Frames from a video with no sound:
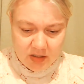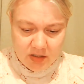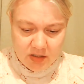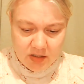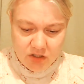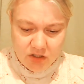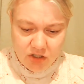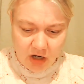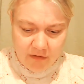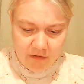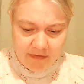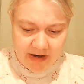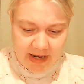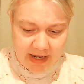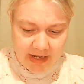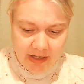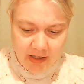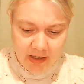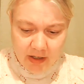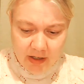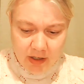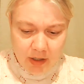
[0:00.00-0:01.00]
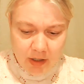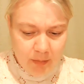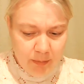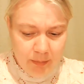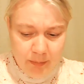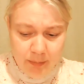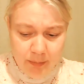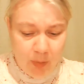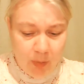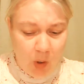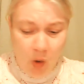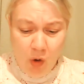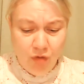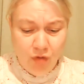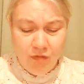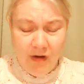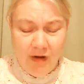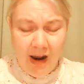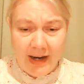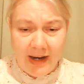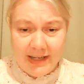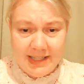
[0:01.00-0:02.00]
Sorry, but all
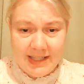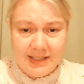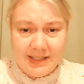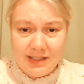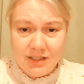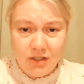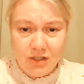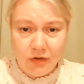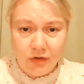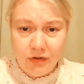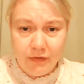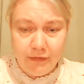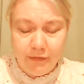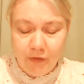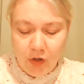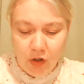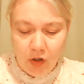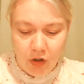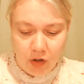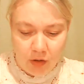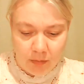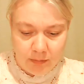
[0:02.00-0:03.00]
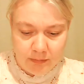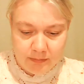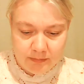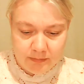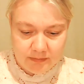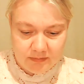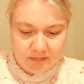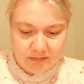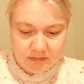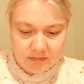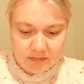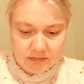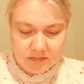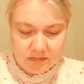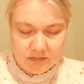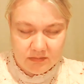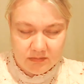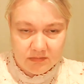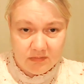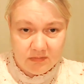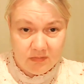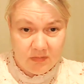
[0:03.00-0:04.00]
right isn't on the form.
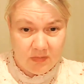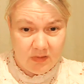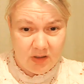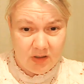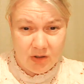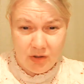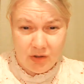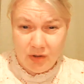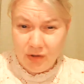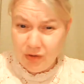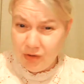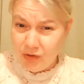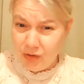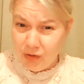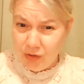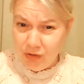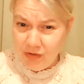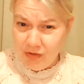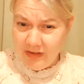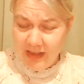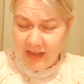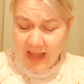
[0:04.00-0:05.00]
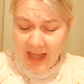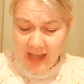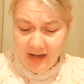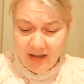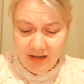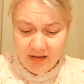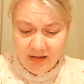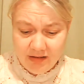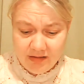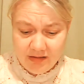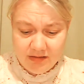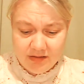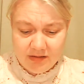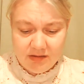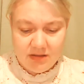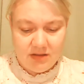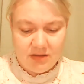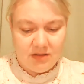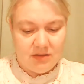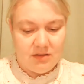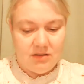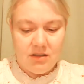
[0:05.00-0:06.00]
Good then?
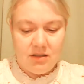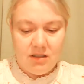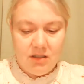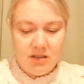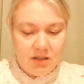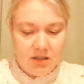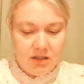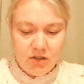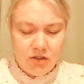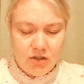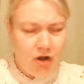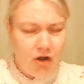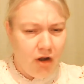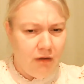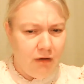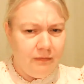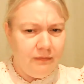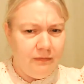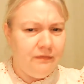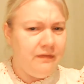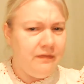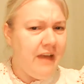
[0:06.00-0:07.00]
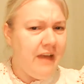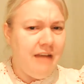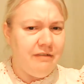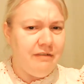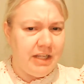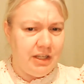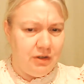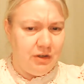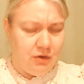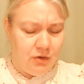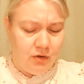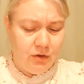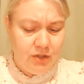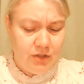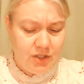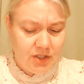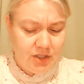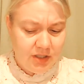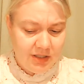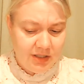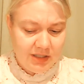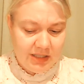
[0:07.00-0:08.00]
Not very
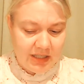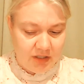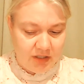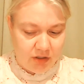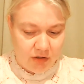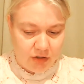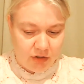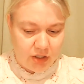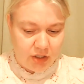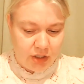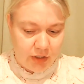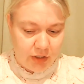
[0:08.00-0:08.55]
good, said Dr.